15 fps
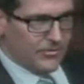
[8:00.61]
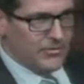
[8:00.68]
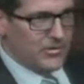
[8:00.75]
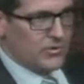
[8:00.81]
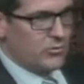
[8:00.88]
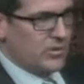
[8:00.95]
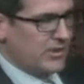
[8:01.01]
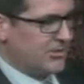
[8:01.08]
these
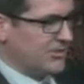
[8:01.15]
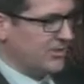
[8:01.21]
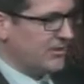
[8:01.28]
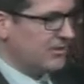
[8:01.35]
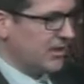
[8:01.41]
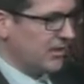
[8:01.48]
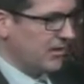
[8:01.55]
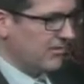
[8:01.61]

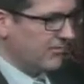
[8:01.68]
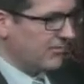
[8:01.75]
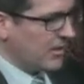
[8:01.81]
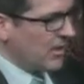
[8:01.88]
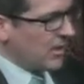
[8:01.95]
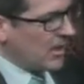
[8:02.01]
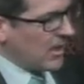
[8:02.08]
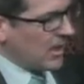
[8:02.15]
questions of,
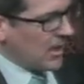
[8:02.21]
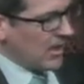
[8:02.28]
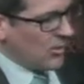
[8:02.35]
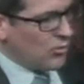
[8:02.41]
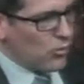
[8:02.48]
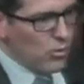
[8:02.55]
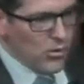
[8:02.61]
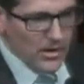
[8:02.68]

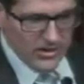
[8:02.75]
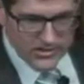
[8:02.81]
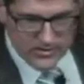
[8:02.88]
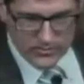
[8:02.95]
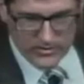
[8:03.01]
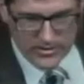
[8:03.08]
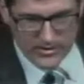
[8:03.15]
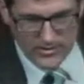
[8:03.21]
who else
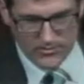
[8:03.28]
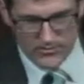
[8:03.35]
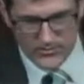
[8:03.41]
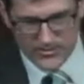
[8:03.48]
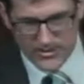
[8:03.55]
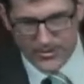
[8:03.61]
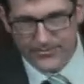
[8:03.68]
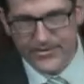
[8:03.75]
would do
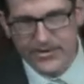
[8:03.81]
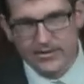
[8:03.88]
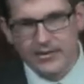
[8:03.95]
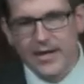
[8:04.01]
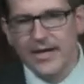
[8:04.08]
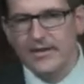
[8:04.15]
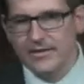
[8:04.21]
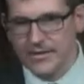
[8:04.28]
something
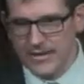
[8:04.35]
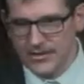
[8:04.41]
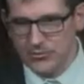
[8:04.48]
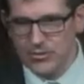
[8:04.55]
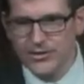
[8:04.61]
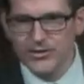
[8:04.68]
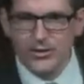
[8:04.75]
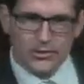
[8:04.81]
like this?
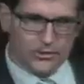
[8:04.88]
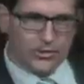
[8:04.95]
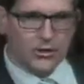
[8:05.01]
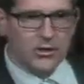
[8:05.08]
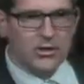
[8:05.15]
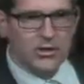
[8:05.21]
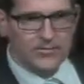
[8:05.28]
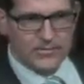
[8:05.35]
What's the
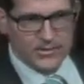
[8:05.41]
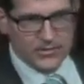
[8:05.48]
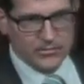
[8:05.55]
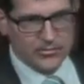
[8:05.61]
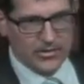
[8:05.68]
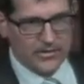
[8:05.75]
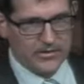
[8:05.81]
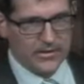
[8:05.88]
alternative to
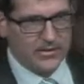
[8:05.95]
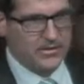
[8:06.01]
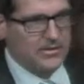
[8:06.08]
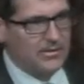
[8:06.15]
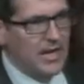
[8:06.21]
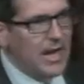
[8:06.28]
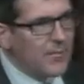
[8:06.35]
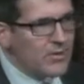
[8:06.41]
doing this?
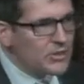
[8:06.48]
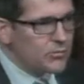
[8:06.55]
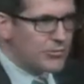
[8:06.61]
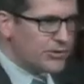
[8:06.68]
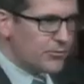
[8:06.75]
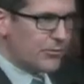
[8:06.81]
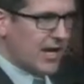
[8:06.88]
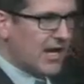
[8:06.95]
How much would
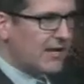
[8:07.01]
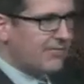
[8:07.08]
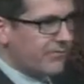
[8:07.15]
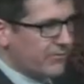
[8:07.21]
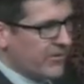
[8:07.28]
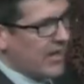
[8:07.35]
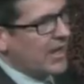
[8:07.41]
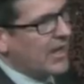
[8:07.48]
you pay for
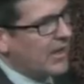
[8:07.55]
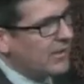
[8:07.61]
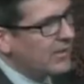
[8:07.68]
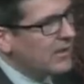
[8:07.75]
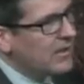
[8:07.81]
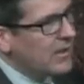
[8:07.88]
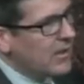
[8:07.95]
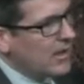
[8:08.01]
that?
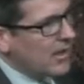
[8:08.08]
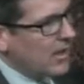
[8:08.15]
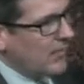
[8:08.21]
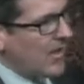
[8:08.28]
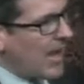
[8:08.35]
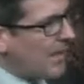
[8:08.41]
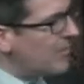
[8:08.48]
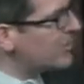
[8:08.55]

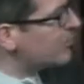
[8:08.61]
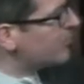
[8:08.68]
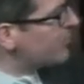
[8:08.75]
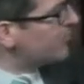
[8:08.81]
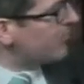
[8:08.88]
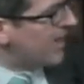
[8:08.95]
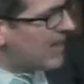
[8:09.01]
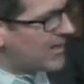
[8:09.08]
How much would you
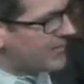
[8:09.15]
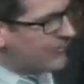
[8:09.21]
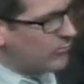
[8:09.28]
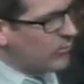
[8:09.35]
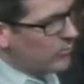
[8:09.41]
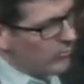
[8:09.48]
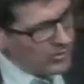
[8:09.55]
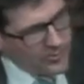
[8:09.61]
pay for
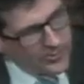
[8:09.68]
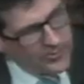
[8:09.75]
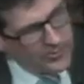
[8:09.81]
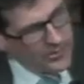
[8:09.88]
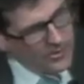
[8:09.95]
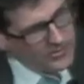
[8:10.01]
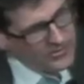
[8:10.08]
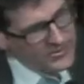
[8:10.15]
what we're
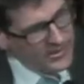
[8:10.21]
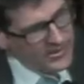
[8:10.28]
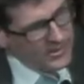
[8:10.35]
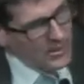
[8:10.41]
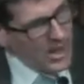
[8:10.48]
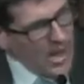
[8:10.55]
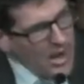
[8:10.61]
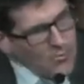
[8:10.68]
proposing?
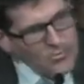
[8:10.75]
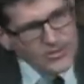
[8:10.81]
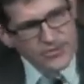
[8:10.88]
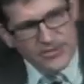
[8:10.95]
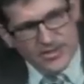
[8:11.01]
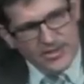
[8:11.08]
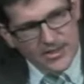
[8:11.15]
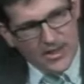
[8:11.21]
How would you
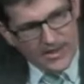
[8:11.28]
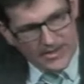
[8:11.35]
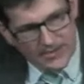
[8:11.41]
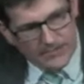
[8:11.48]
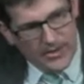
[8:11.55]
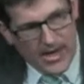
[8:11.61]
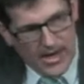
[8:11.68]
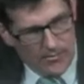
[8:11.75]
decide to
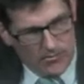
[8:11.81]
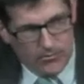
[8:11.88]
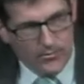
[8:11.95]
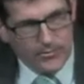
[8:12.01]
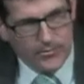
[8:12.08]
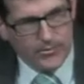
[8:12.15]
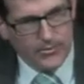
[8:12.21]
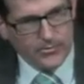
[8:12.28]
buy what we're
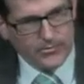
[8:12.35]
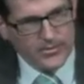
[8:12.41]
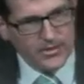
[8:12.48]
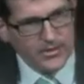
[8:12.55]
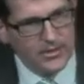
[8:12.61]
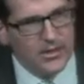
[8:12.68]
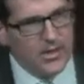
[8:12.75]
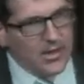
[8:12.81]

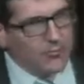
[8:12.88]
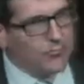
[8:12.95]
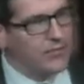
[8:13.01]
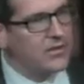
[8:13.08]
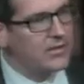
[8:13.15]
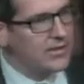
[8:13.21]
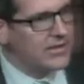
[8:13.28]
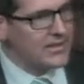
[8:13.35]
proposing?
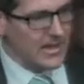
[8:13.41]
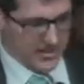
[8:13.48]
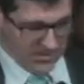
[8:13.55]
Really get